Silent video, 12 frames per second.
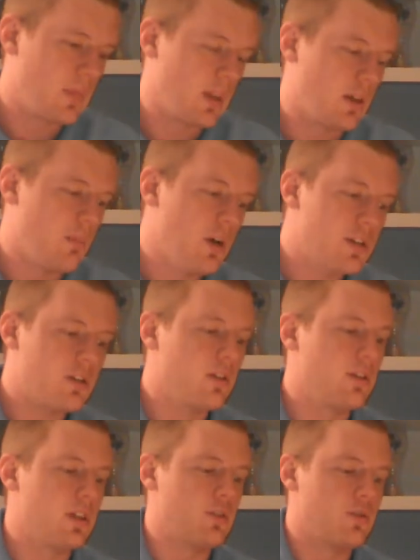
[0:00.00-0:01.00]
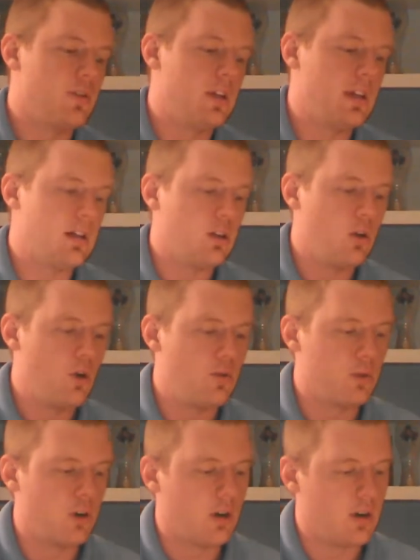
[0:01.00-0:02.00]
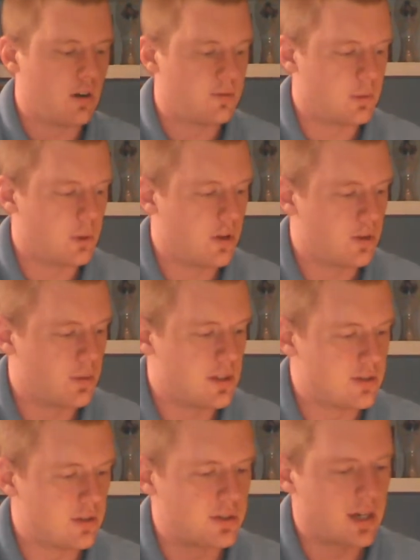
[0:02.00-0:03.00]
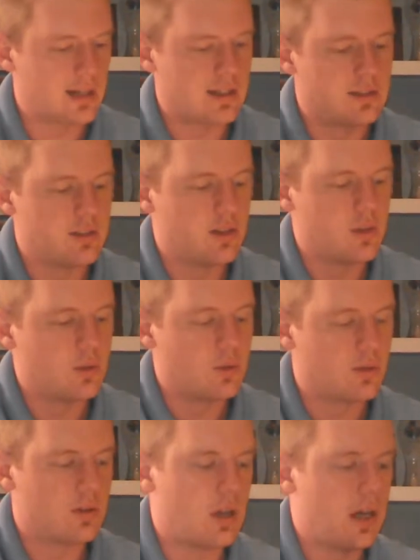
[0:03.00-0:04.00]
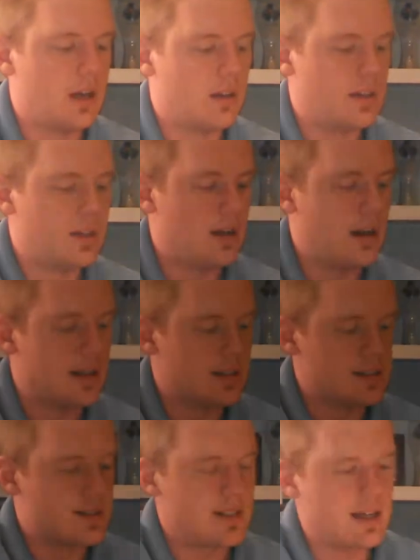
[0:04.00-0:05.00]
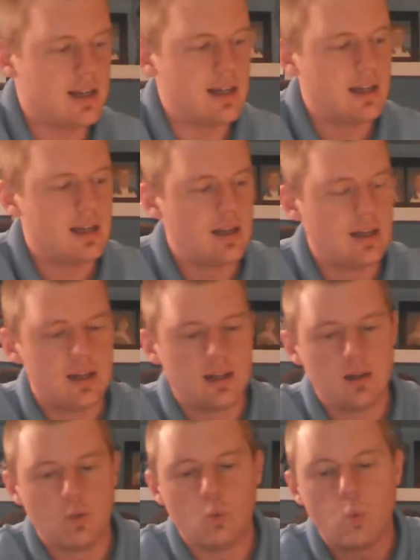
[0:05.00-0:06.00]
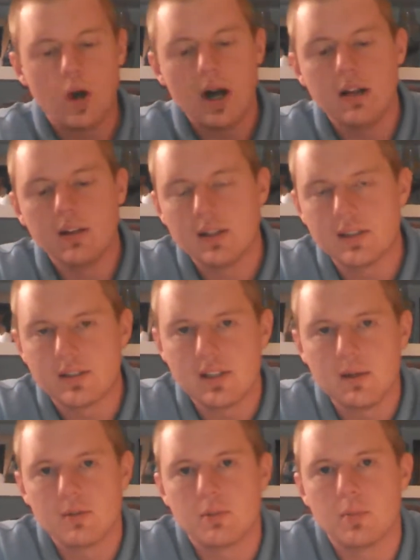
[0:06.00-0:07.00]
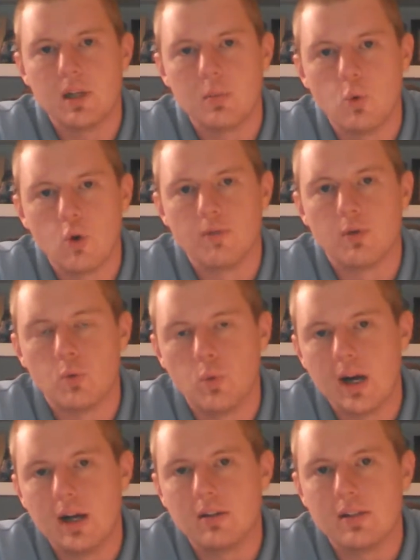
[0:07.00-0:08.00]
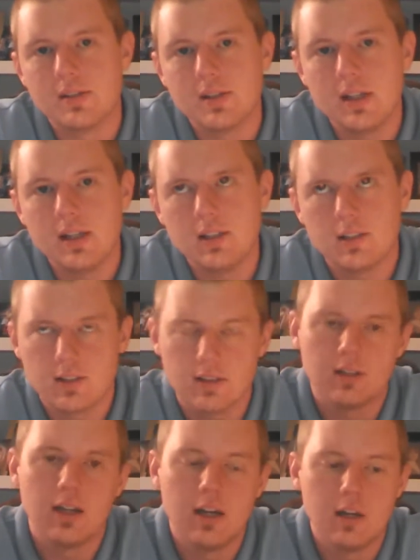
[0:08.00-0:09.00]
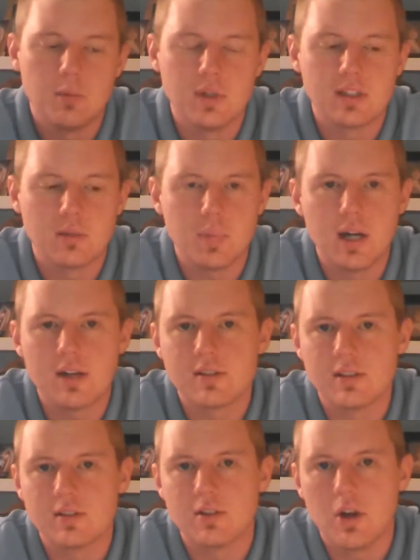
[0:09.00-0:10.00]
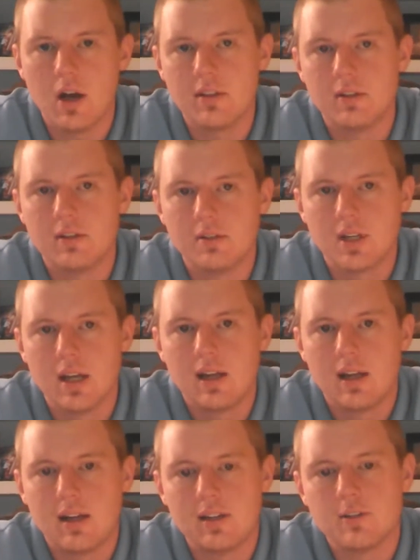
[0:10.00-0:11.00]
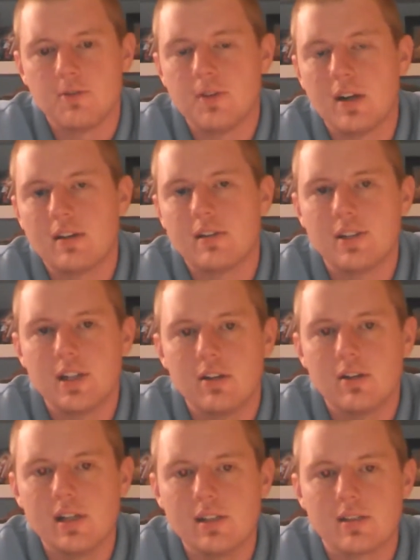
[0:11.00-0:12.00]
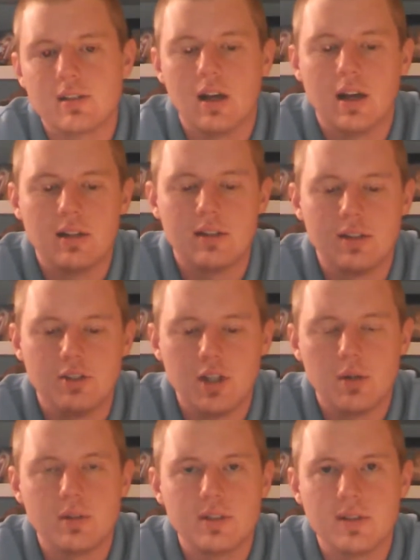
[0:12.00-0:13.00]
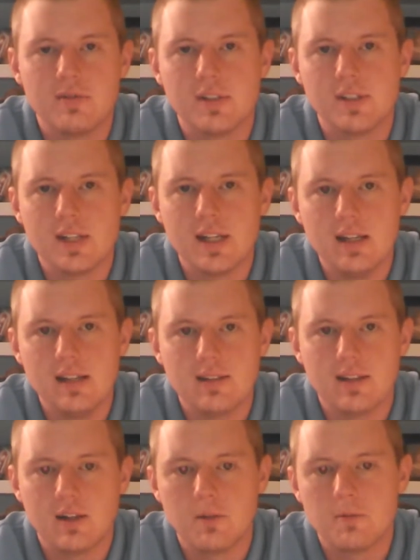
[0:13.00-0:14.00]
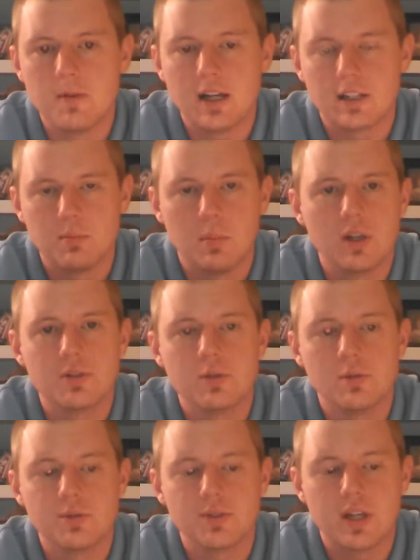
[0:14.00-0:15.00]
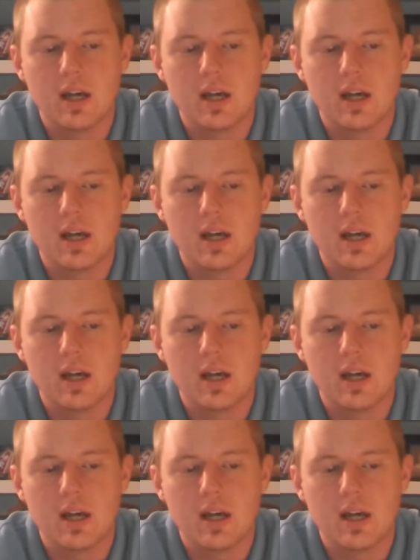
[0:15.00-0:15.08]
Muscular dystrophy overall, from all the research I can do, that I can see, while it seems to be more of a rare disease in comparison to others, it is a very serious degenerative disease that affects muscles,